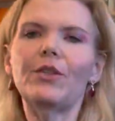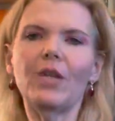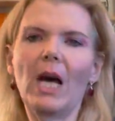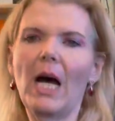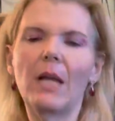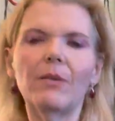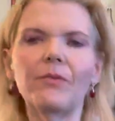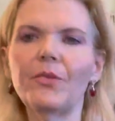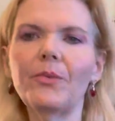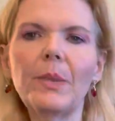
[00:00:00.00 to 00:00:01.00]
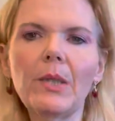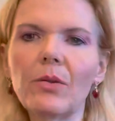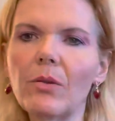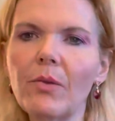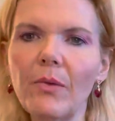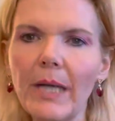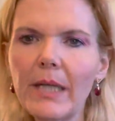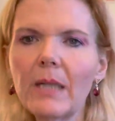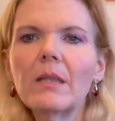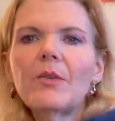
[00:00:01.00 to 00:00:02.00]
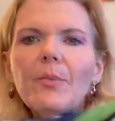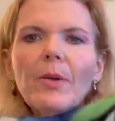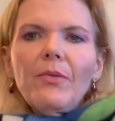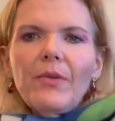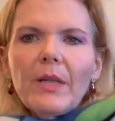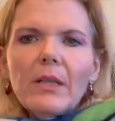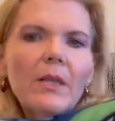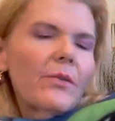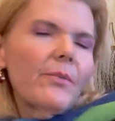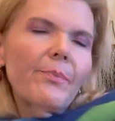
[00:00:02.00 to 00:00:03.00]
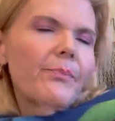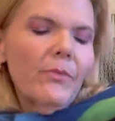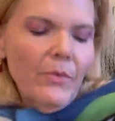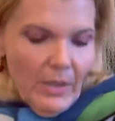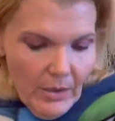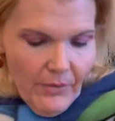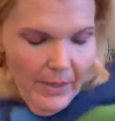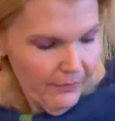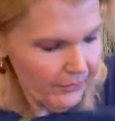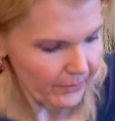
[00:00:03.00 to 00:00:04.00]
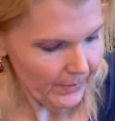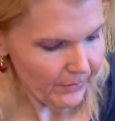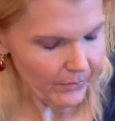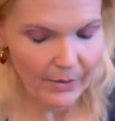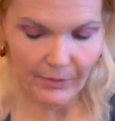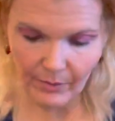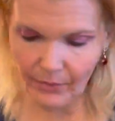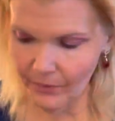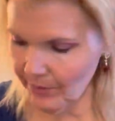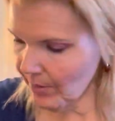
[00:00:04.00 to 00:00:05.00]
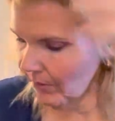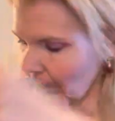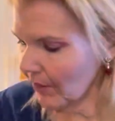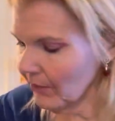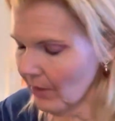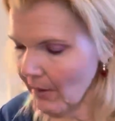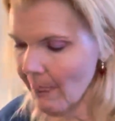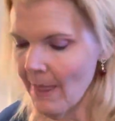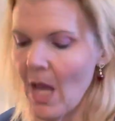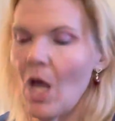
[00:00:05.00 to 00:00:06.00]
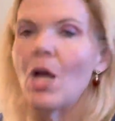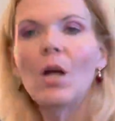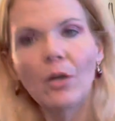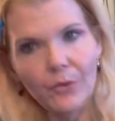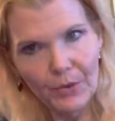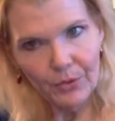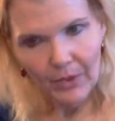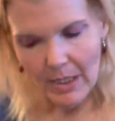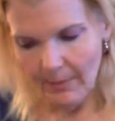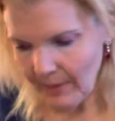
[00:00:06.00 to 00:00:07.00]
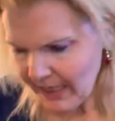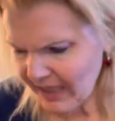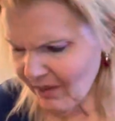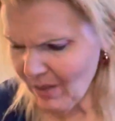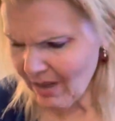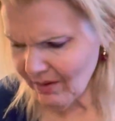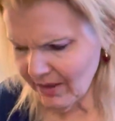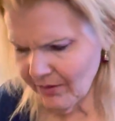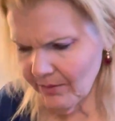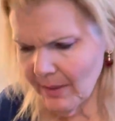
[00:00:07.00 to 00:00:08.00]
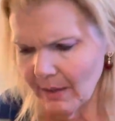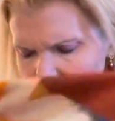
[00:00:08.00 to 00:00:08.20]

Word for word: shot for Sweet Tooth, right? That's perfect. That's really great for Sweet Tooth. I thought this was perfect. So Sweet Tooth got a blanket. Wow, it does smell.